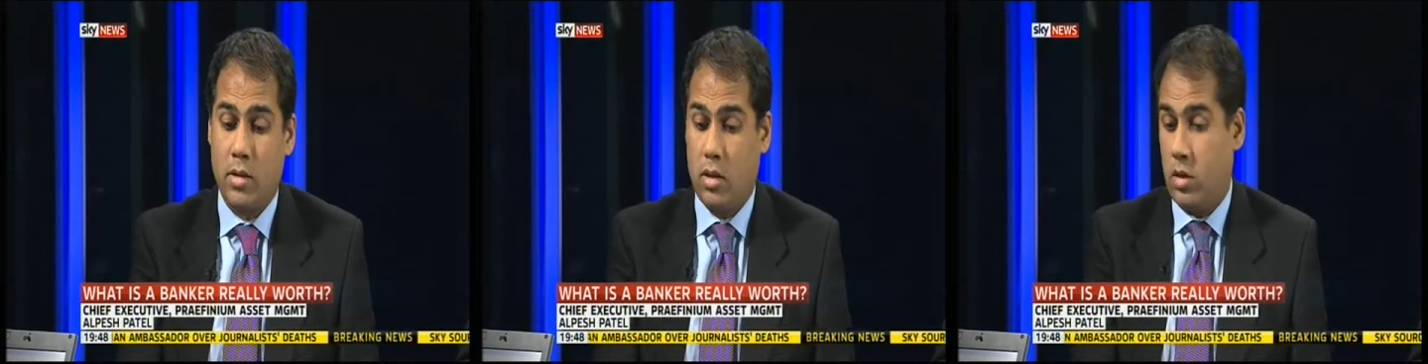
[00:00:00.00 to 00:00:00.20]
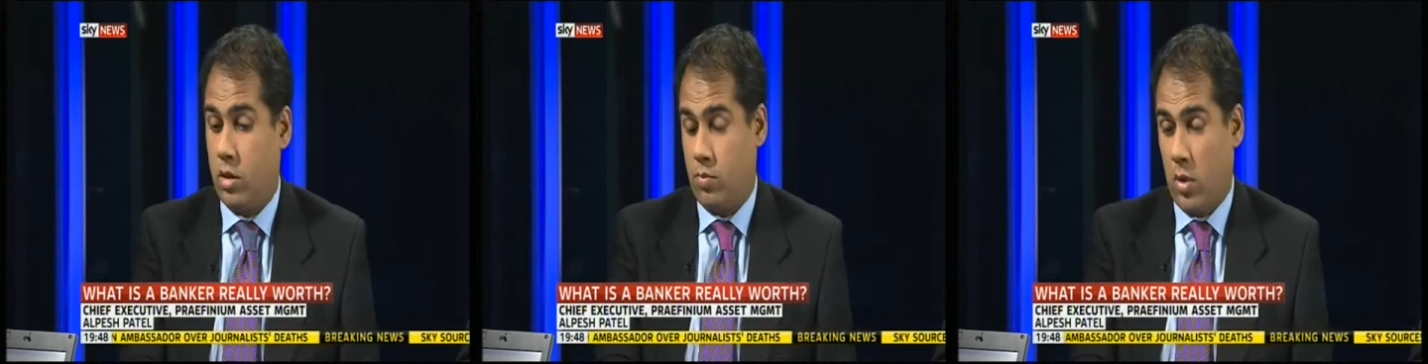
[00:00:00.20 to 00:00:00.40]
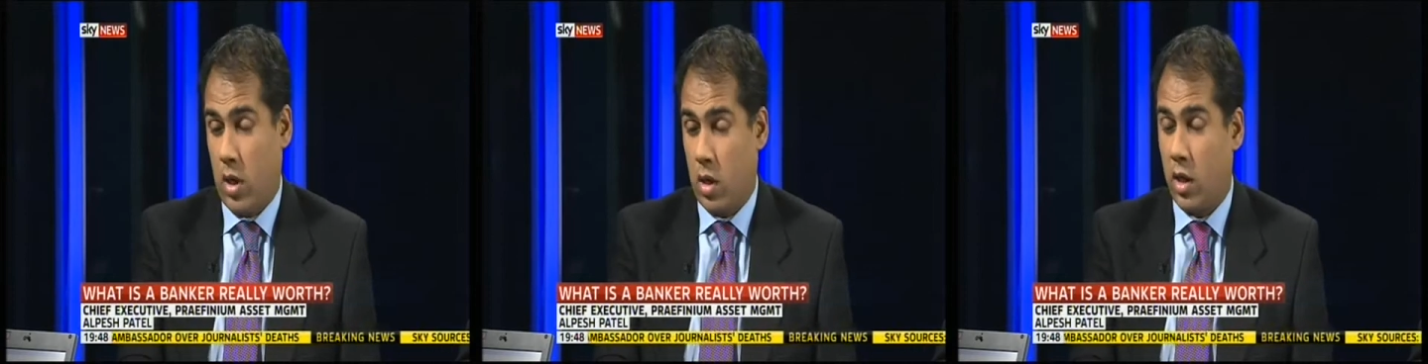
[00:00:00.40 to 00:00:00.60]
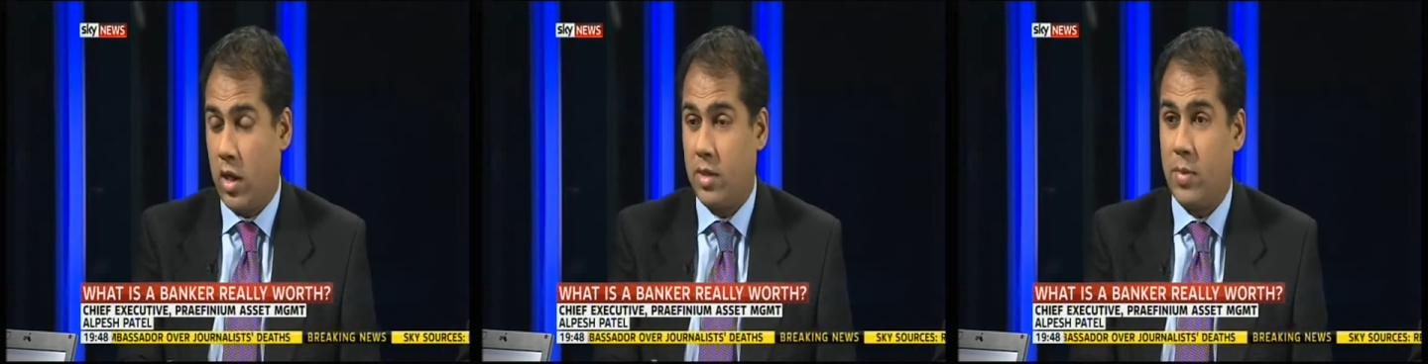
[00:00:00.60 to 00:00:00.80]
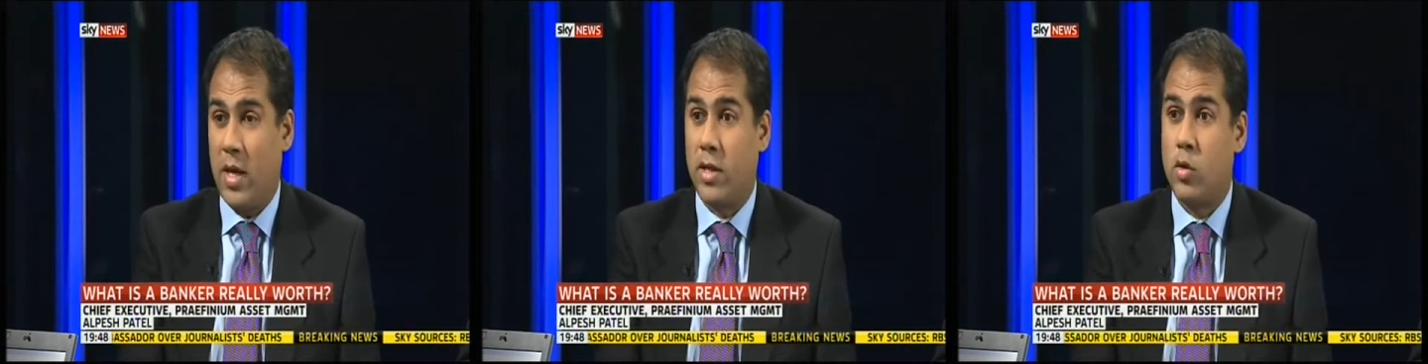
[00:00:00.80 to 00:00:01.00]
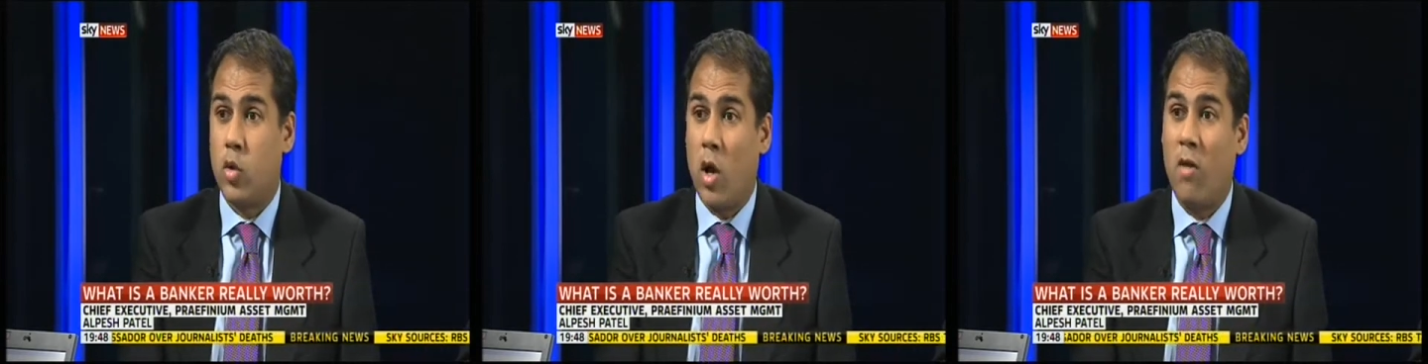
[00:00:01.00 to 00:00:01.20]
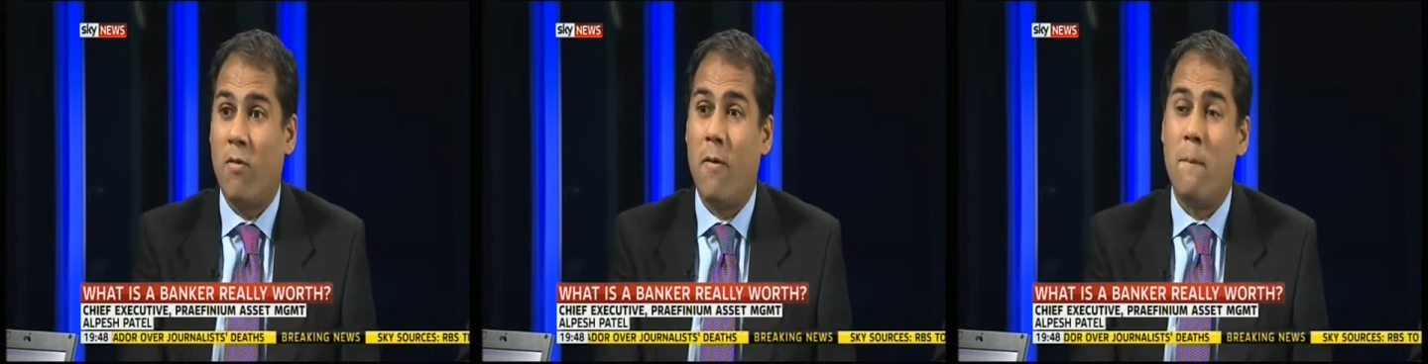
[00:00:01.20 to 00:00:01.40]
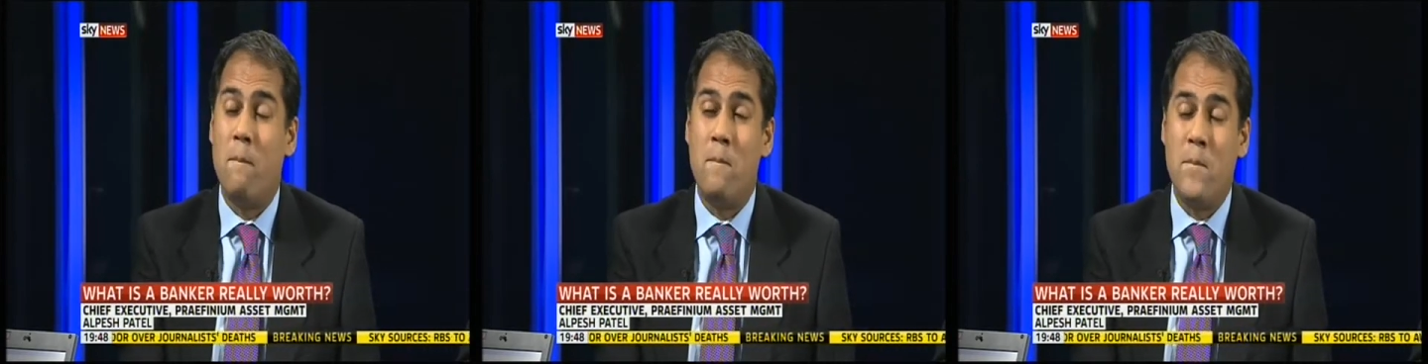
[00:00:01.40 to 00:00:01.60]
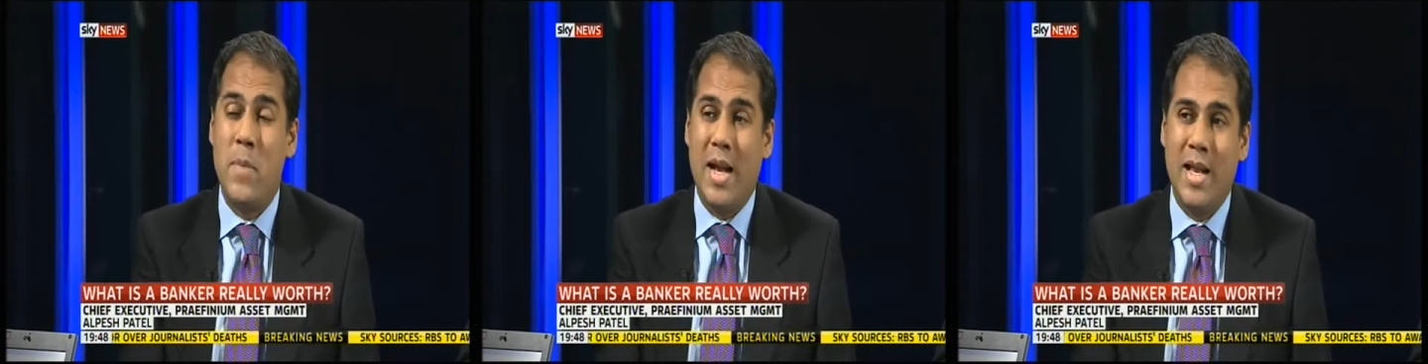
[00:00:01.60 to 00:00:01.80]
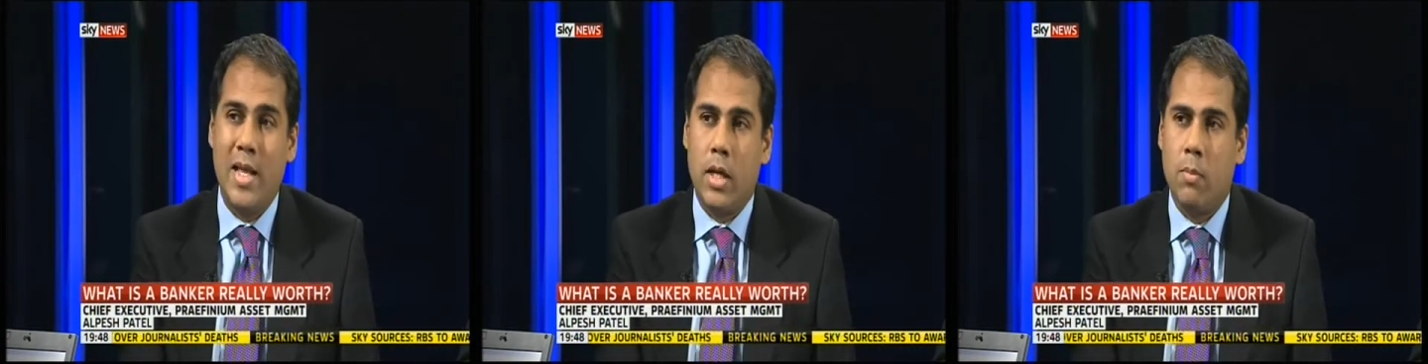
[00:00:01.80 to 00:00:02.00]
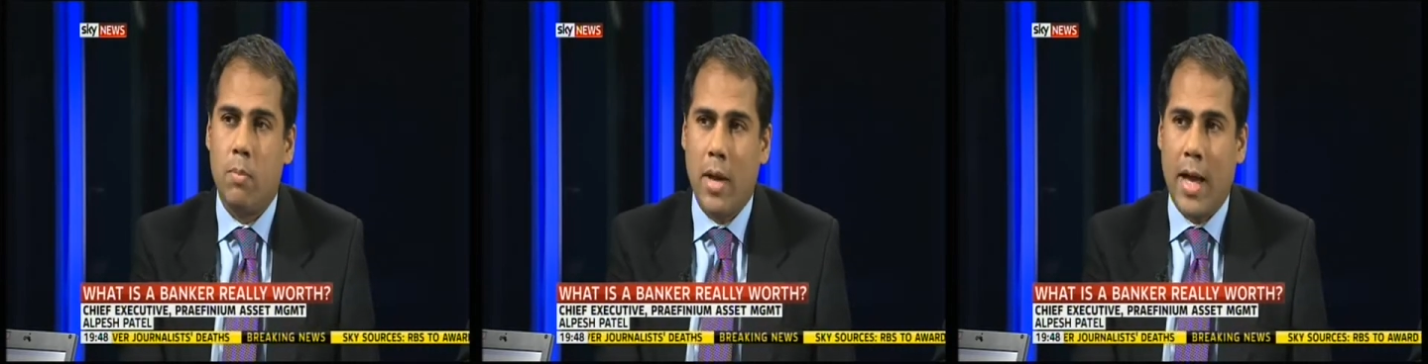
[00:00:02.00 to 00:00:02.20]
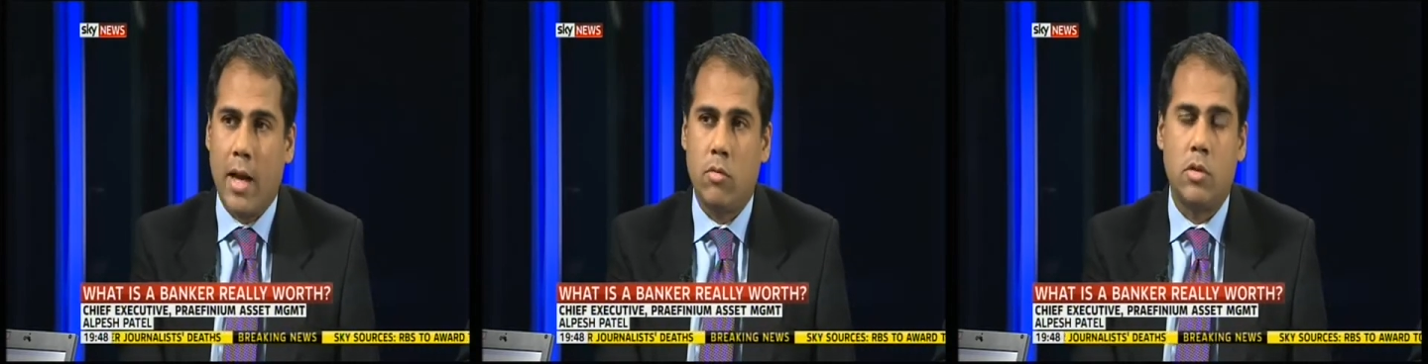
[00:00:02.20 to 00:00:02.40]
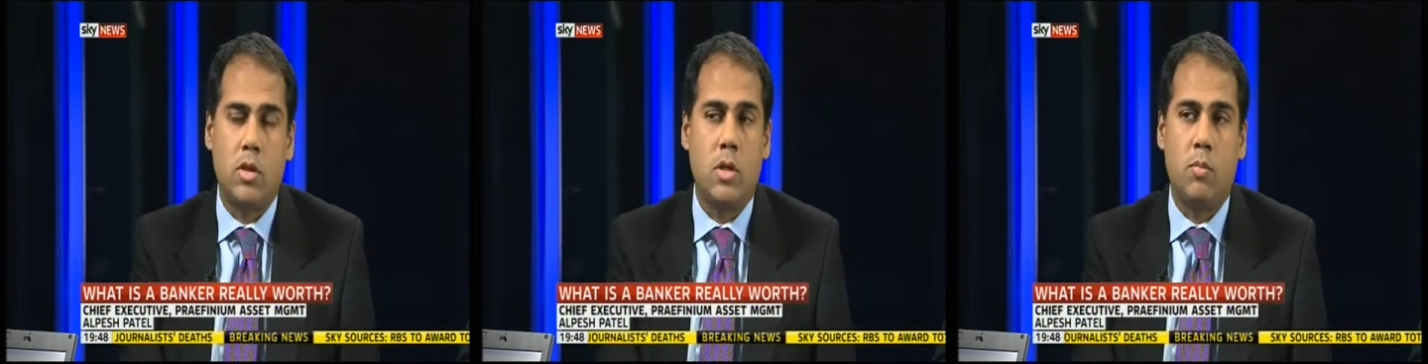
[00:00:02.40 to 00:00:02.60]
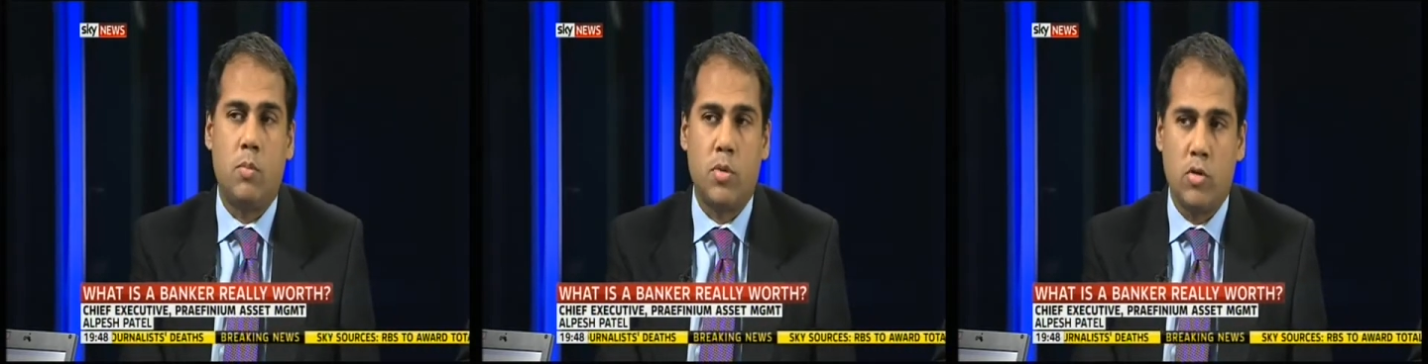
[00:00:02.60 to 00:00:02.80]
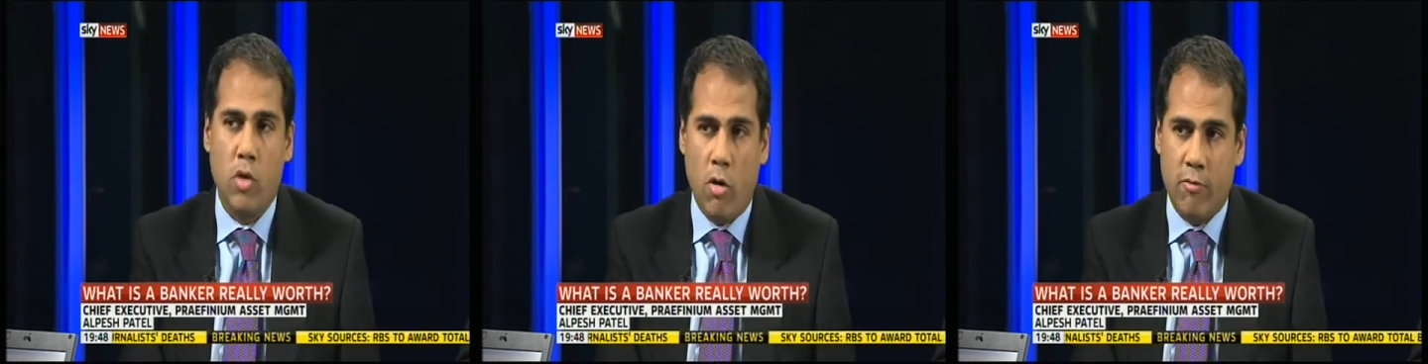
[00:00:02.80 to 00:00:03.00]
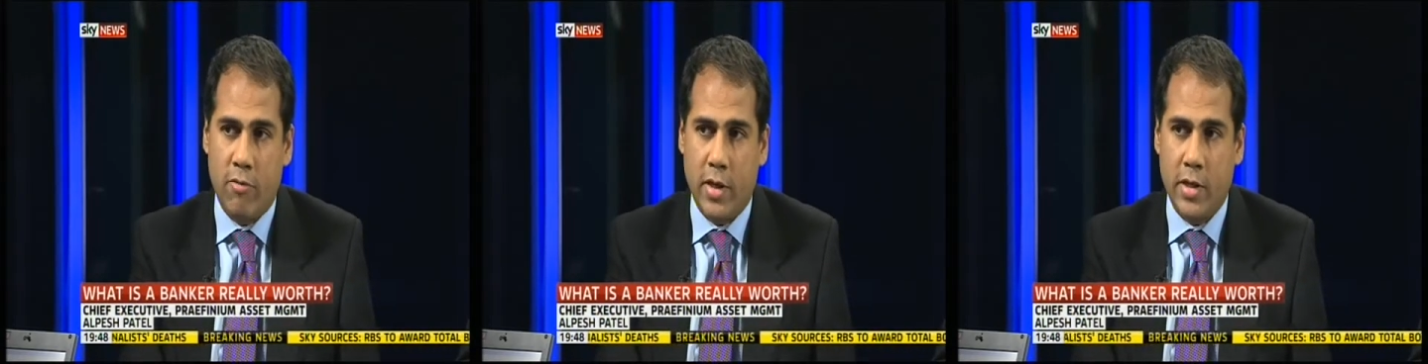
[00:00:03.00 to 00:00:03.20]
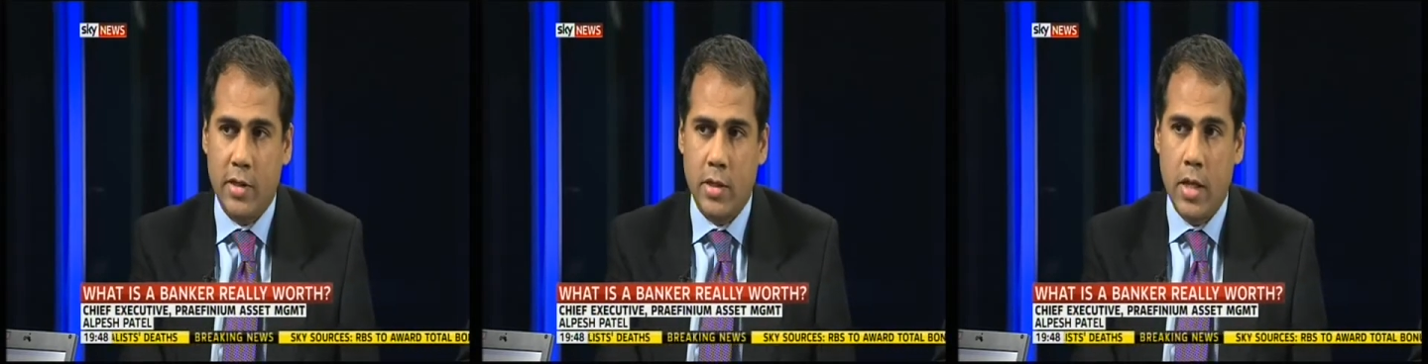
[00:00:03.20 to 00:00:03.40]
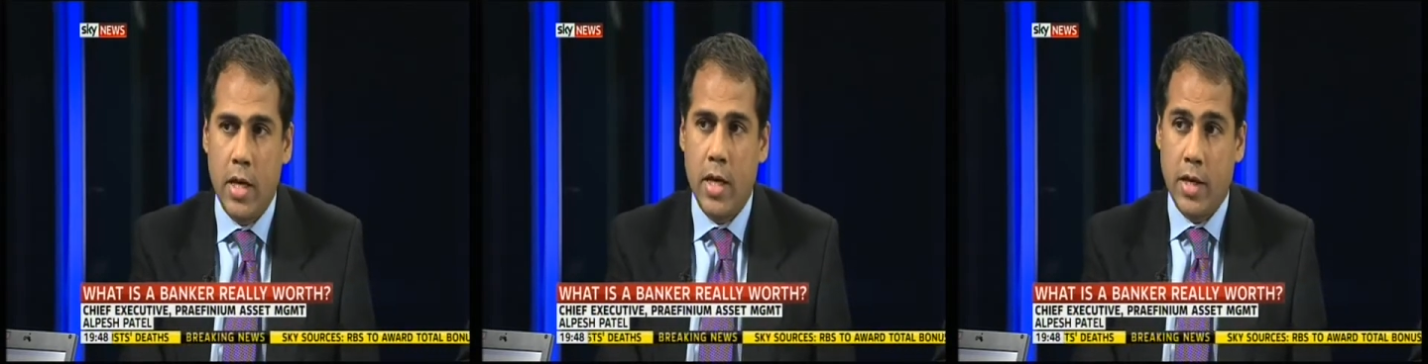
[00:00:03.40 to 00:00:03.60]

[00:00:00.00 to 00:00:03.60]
such as Barclays make £12 billion in profits,